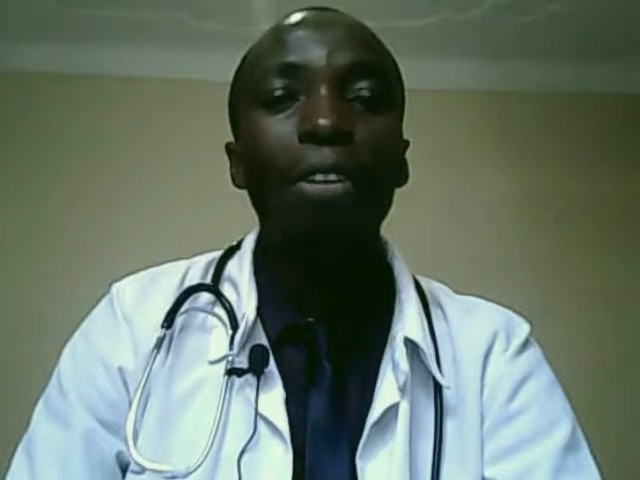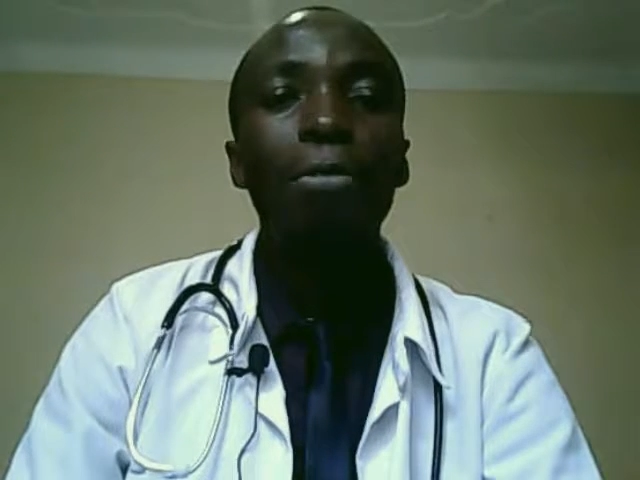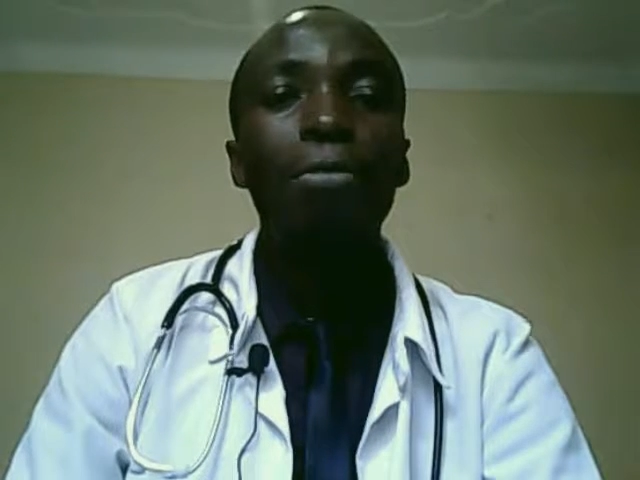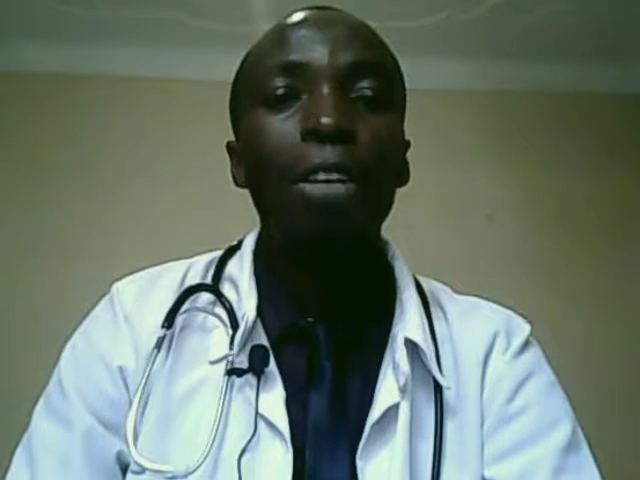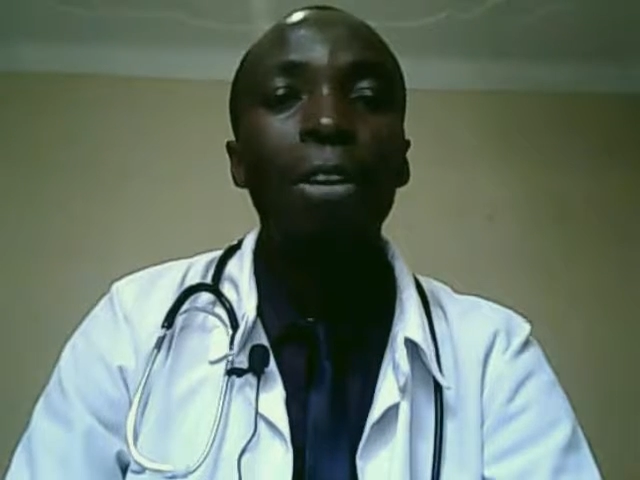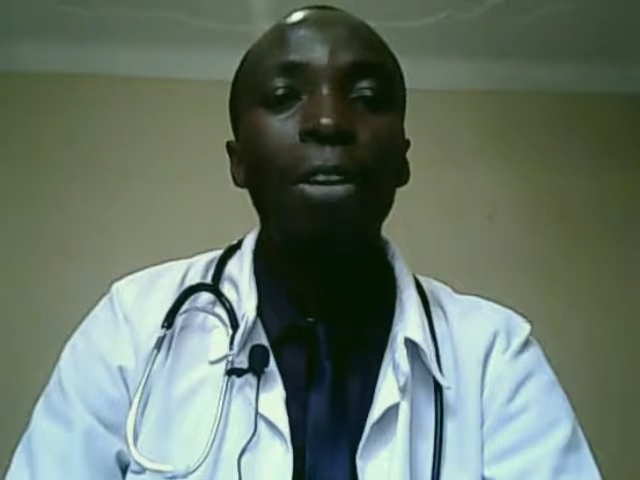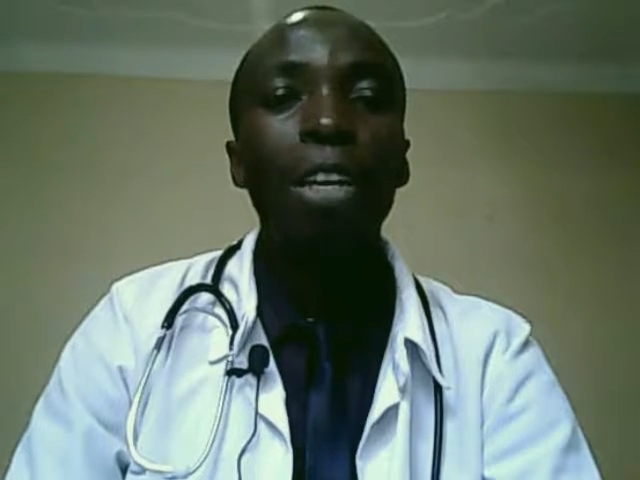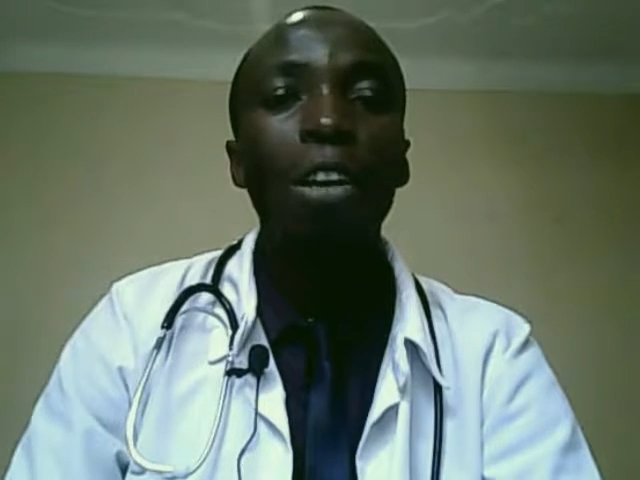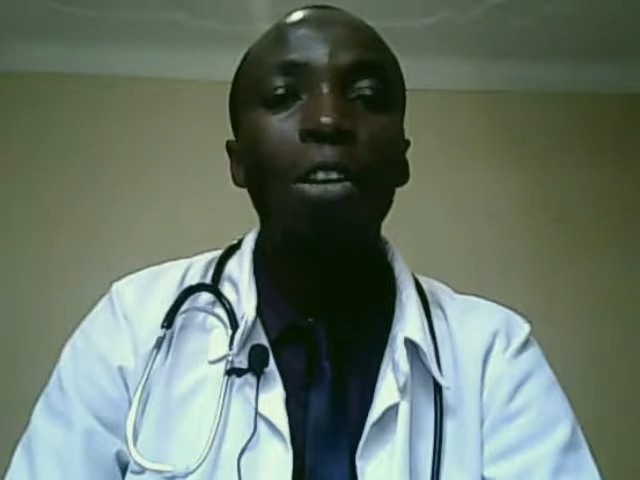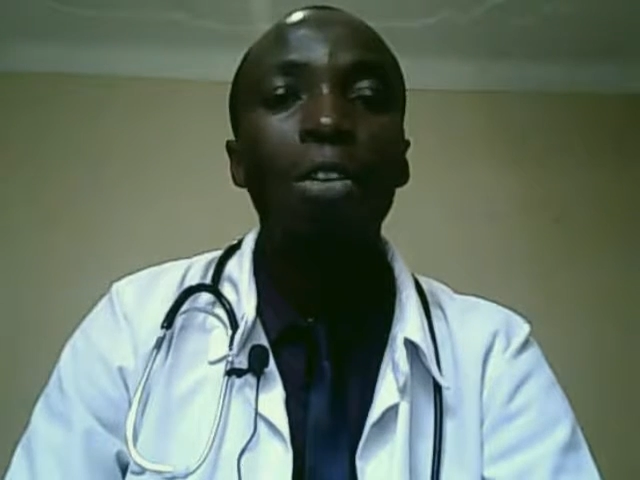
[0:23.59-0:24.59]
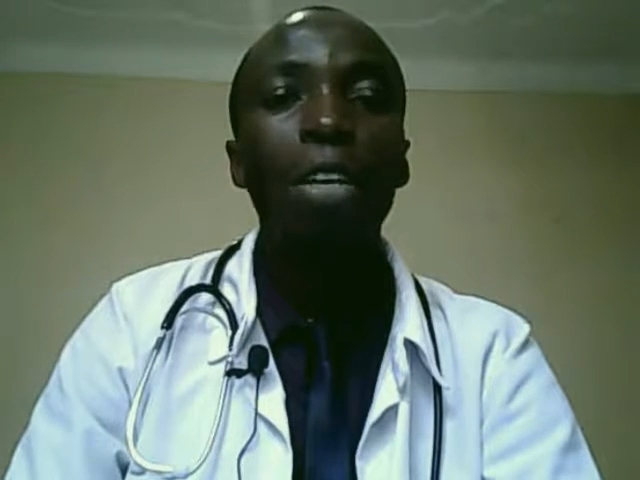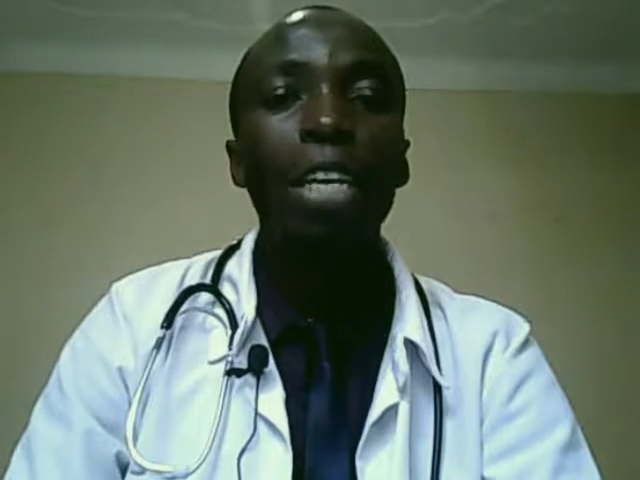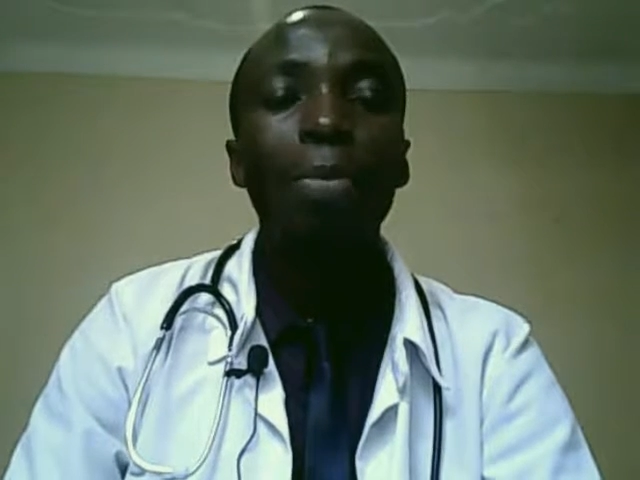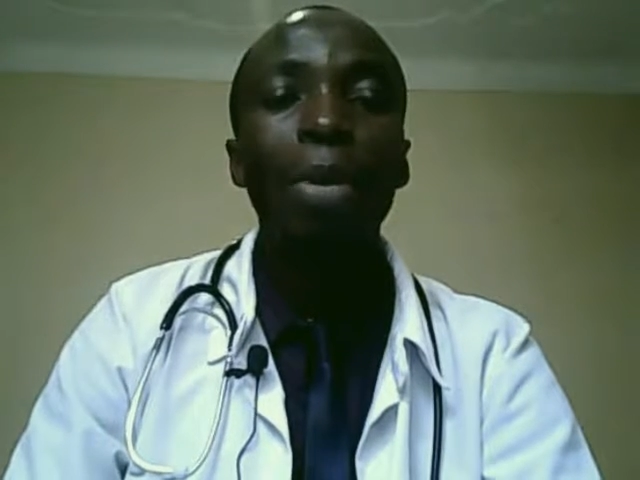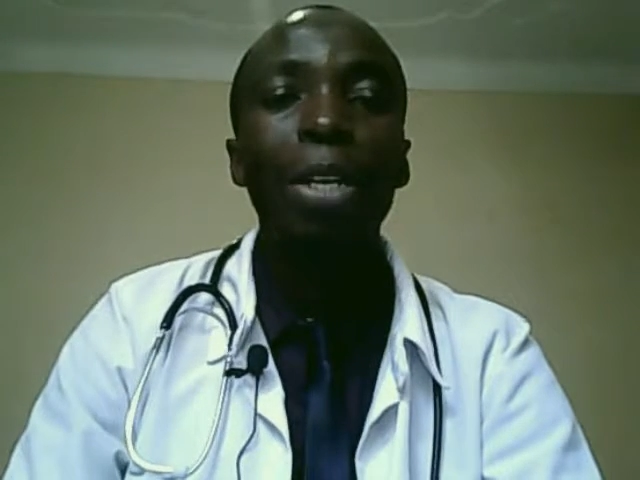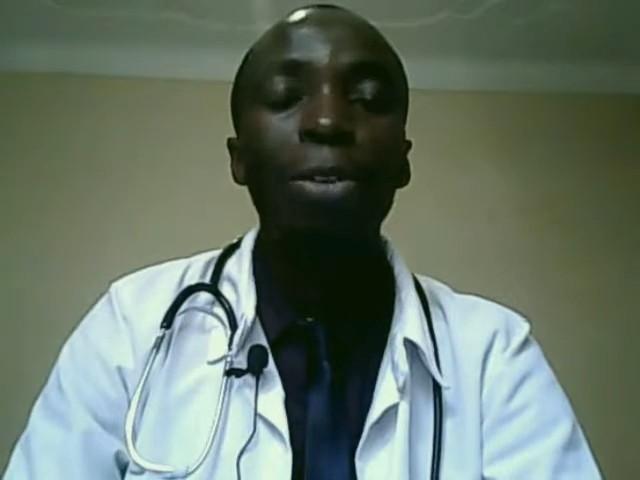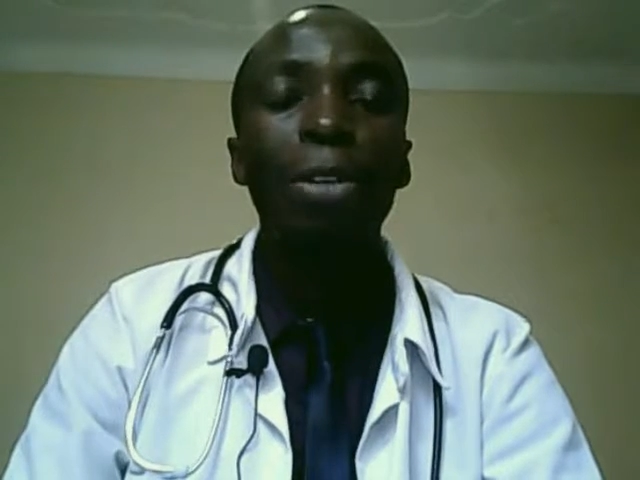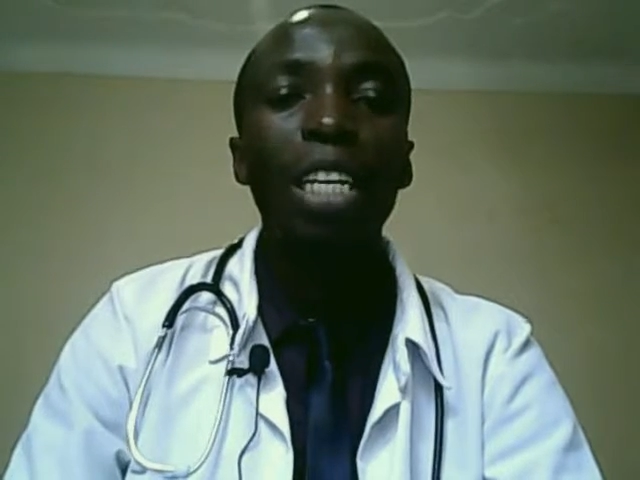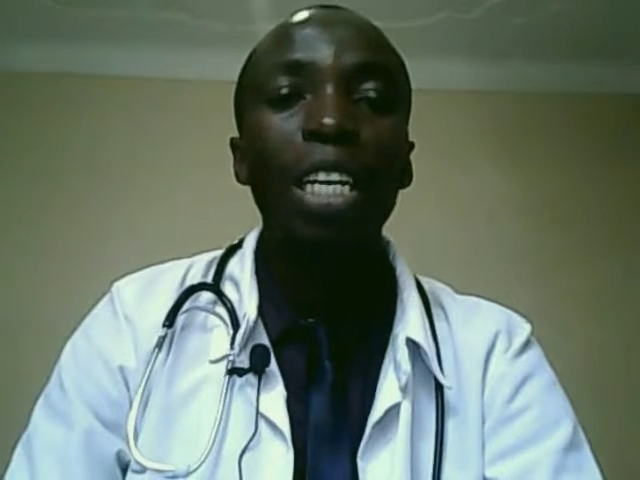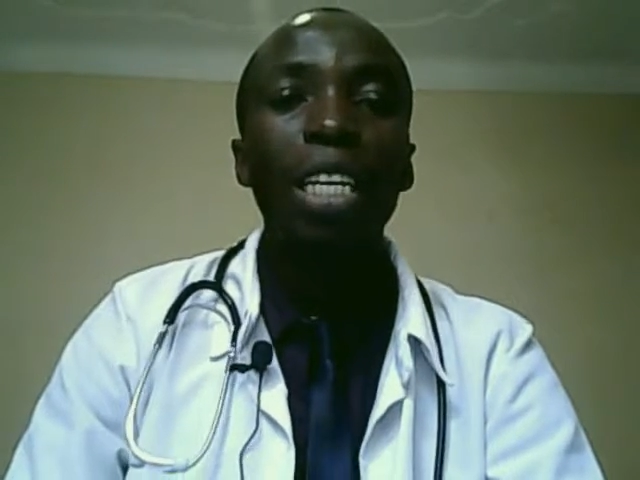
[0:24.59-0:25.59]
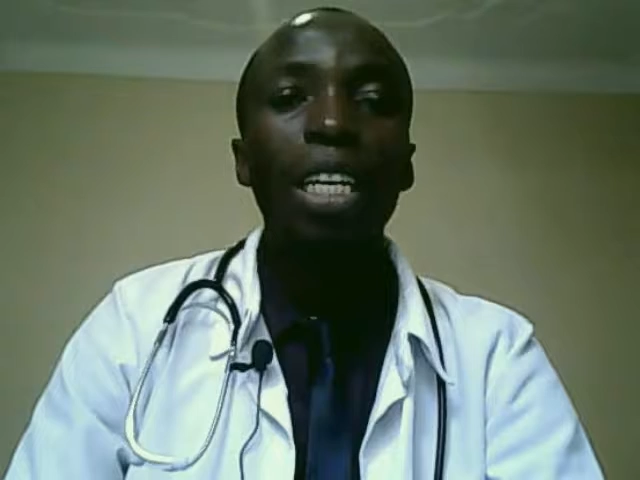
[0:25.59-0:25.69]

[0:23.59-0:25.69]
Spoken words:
very low in mercury,